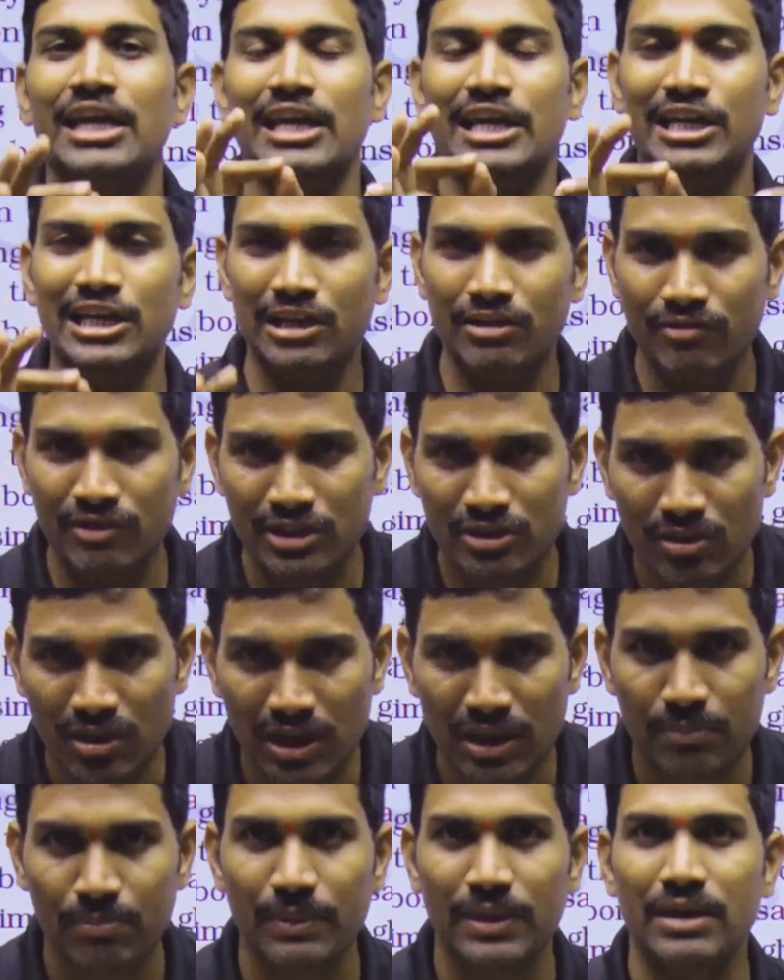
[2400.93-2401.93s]
individual
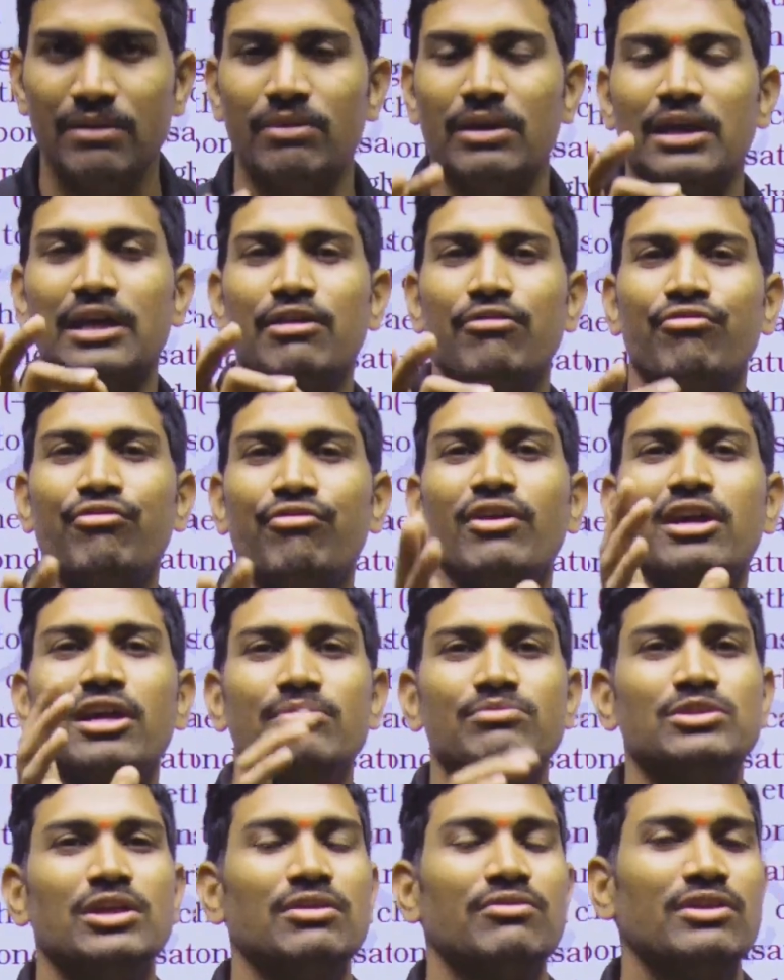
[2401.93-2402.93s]
lipid, if you are
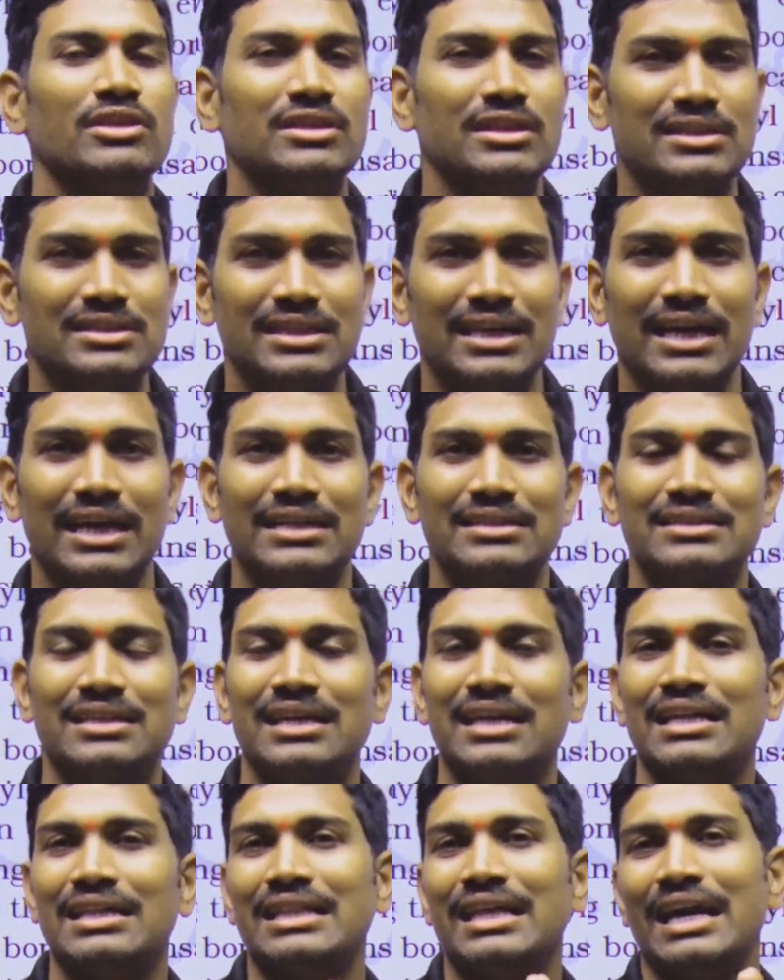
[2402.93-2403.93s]
observing the size,
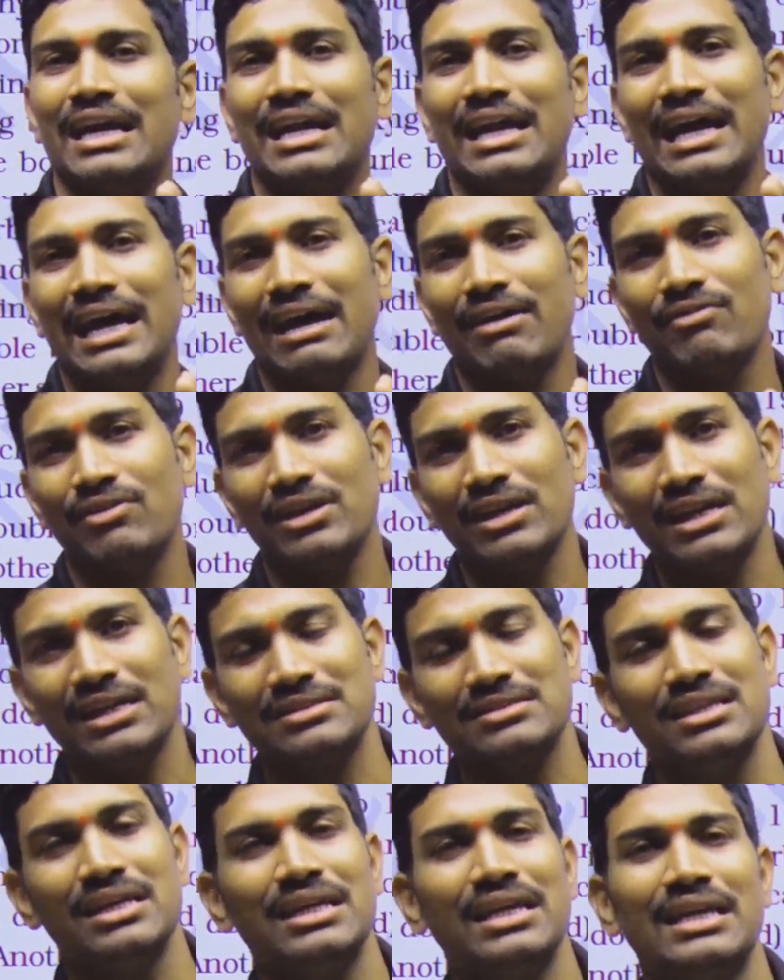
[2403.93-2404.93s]
they are having less
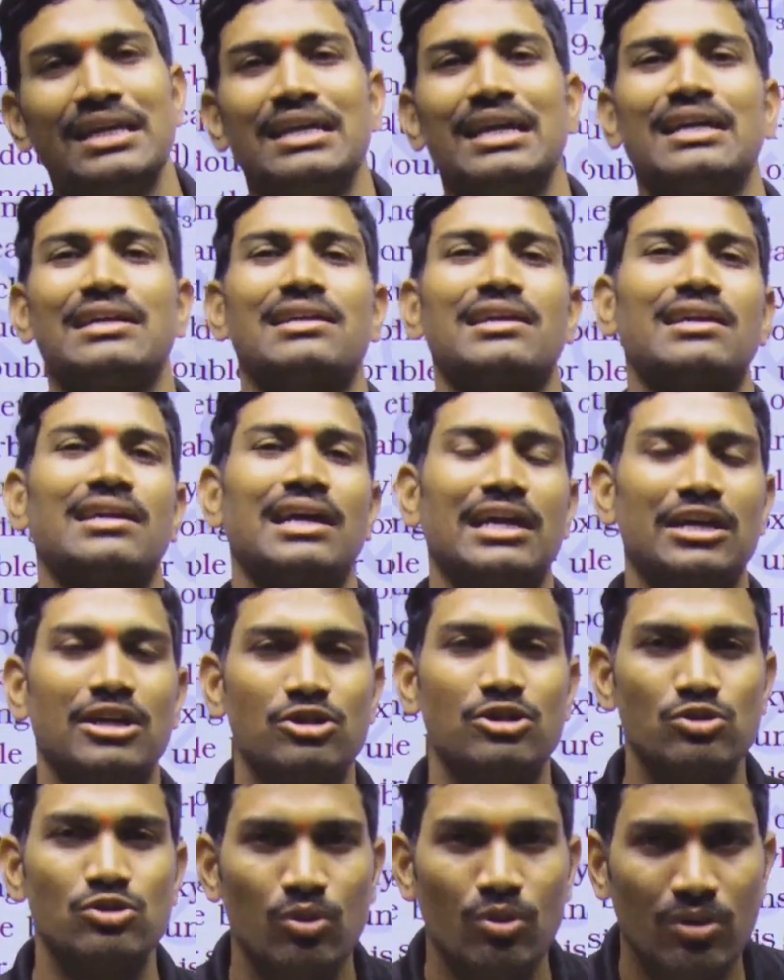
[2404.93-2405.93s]
than 800
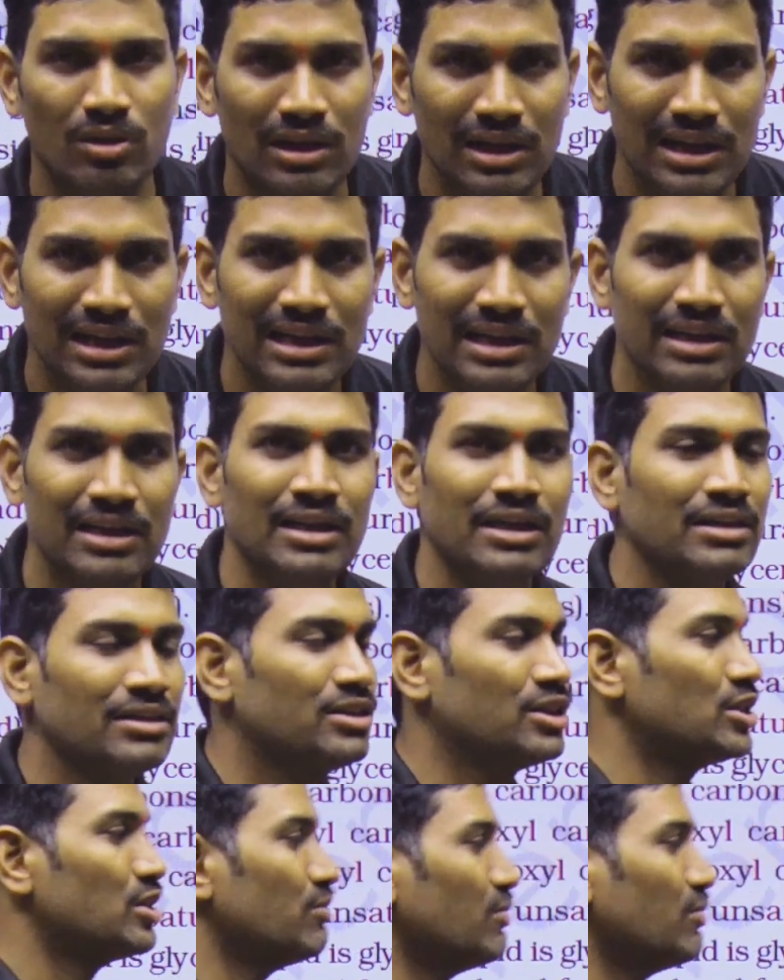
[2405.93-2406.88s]
Daltons only. This is